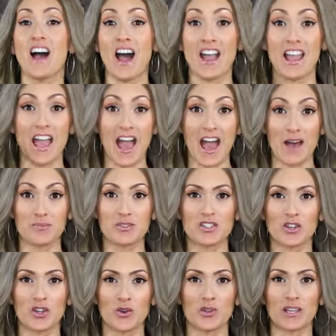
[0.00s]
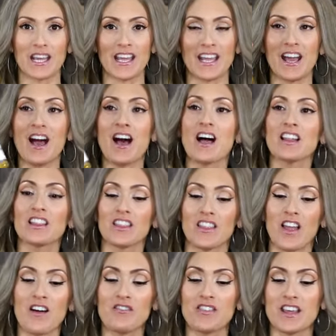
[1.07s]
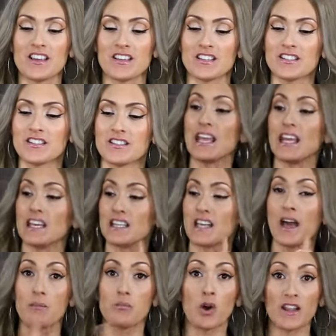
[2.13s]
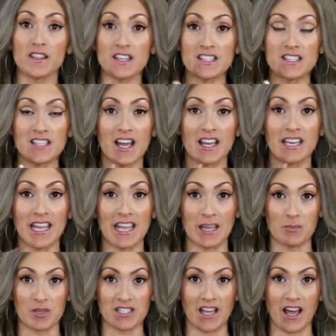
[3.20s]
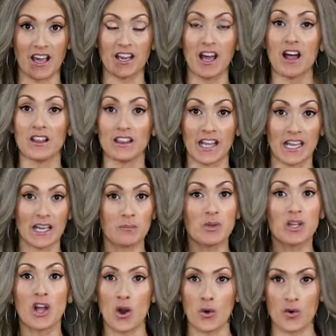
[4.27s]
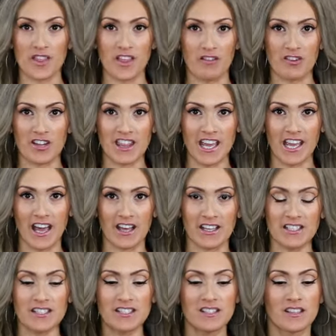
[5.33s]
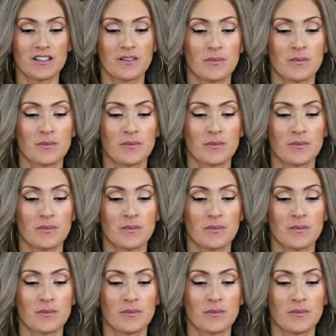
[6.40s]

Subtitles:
I absolutely love this, and I bought this on Amazon. I'll link it below with everything else.